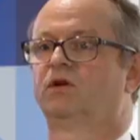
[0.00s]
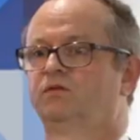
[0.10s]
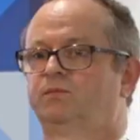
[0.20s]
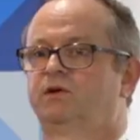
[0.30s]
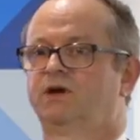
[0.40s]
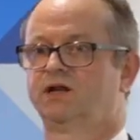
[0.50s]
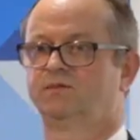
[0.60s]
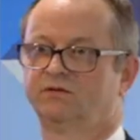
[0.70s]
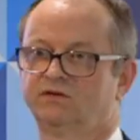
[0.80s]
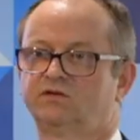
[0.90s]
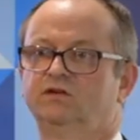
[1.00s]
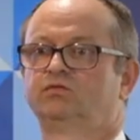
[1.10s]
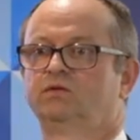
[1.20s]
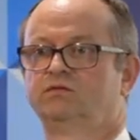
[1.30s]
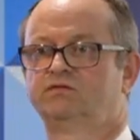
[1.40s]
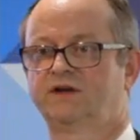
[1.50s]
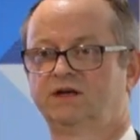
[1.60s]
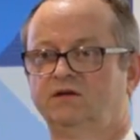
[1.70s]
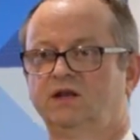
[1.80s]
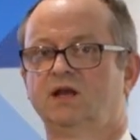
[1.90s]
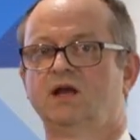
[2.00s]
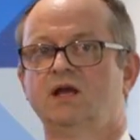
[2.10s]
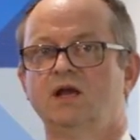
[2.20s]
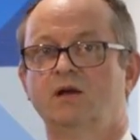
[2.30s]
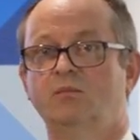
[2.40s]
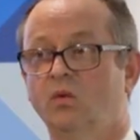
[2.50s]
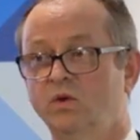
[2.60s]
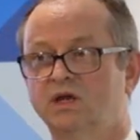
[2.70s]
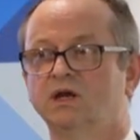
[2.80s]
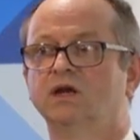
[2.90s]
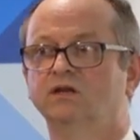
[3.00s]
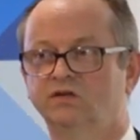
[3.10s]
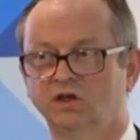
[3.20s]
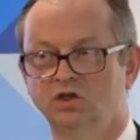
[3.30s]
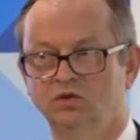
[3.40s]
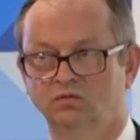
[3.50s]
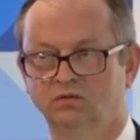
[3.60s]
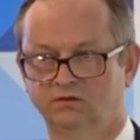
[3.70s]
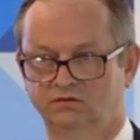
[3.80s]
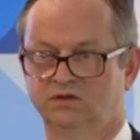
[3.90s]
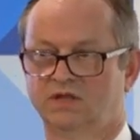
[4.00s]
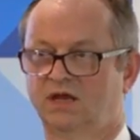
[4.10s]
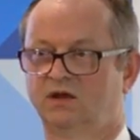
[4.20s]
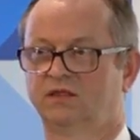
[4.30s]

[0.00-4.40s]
growth per annum ever since we were founded but we can continue doing that.